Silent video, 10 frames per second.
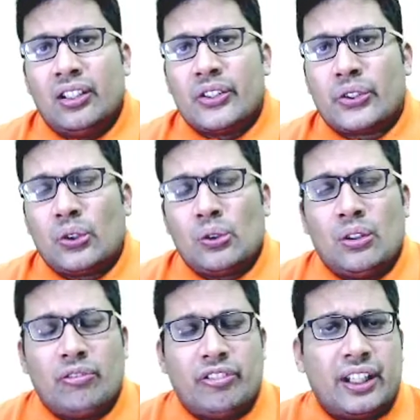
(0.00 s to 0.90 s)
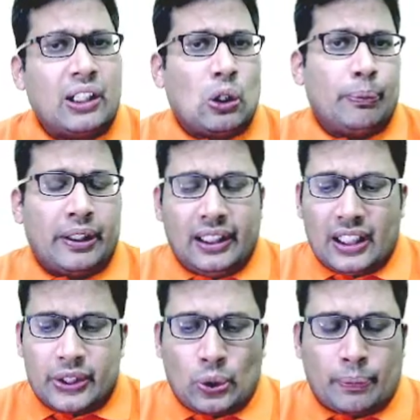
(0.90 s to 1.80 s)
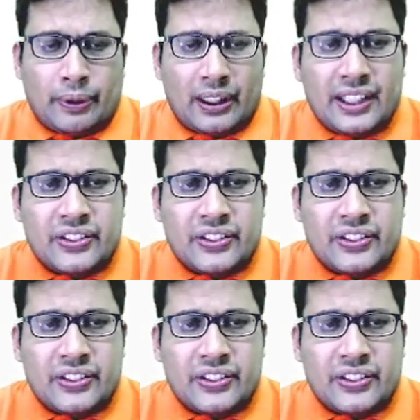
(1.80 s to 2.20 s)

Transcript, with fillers: So very commonly as topic. Let's